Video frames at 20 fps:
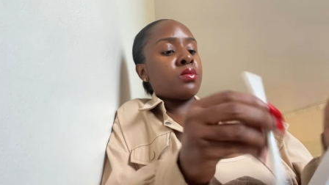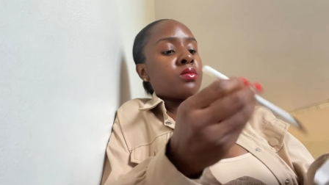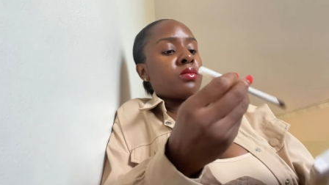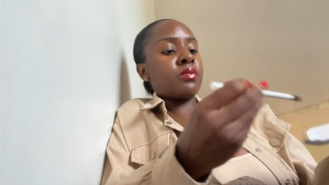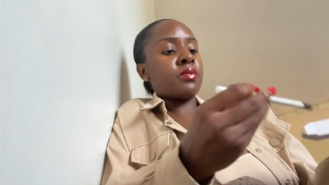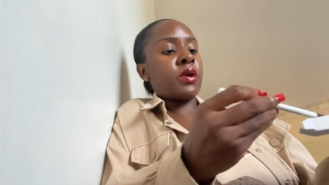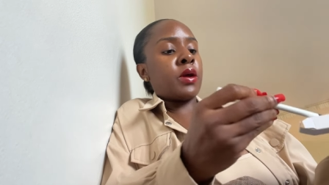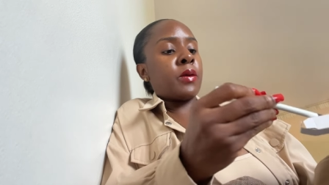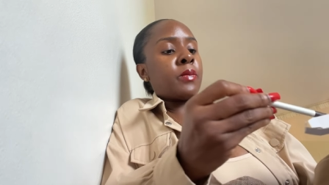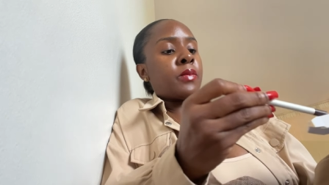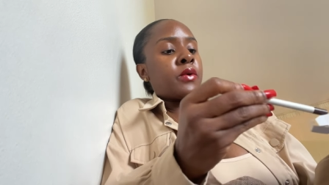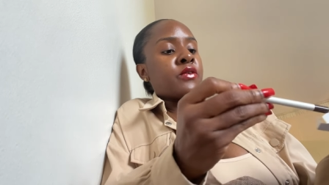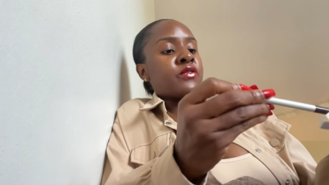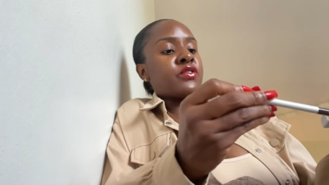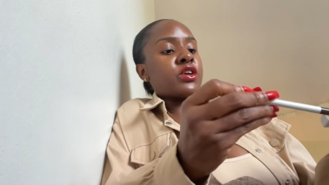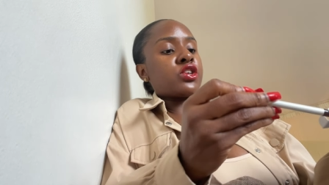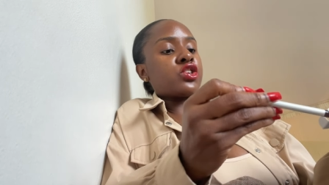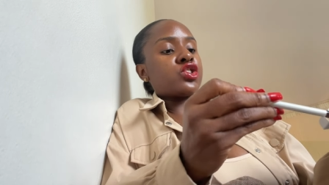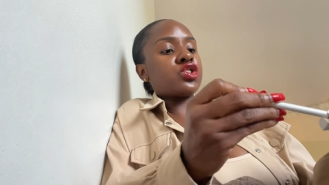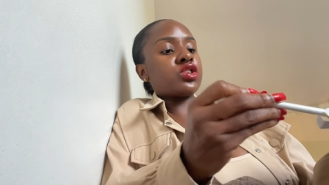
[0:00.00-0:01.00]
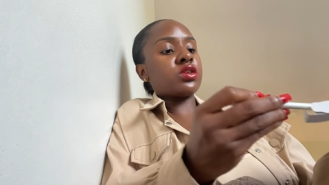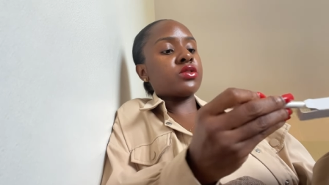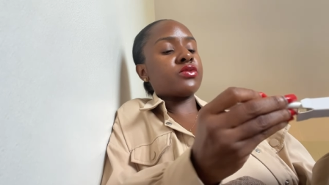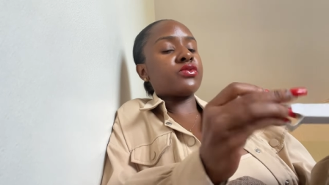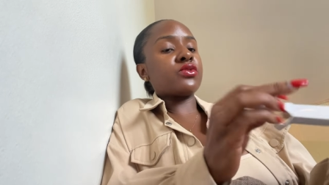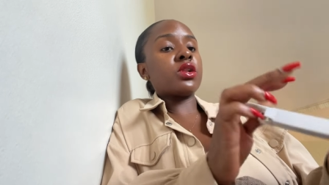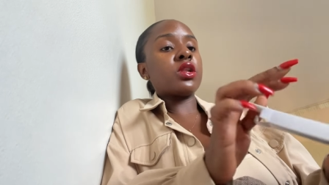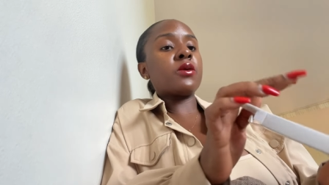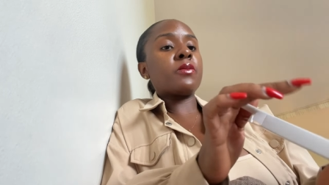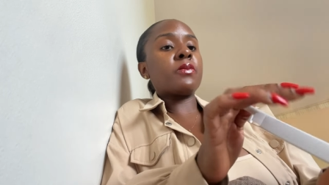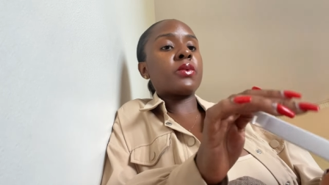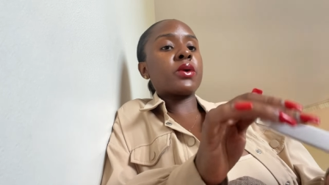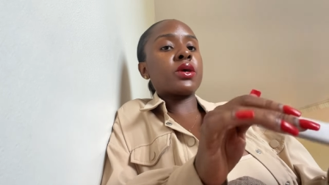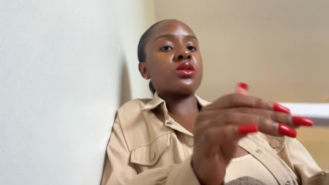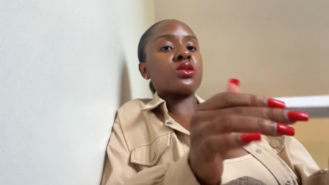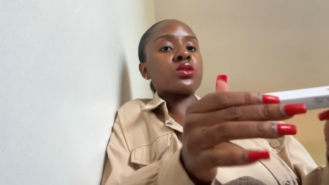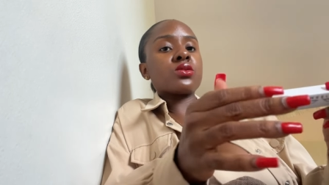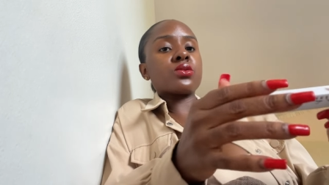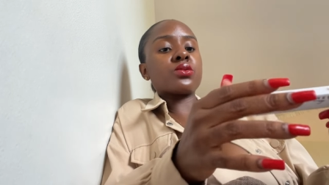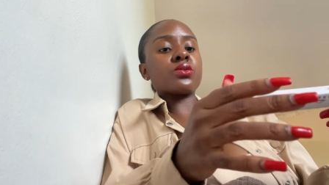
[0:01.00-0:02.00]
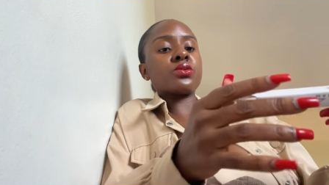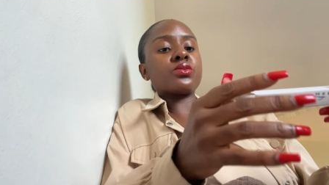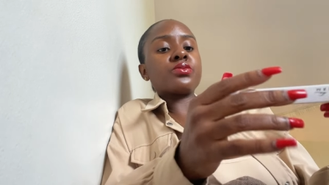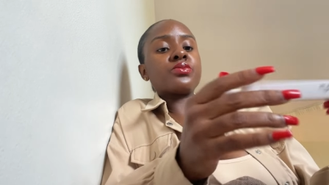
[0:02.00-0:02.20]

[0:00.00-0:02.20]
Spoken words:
My perfect shape for lip pencil.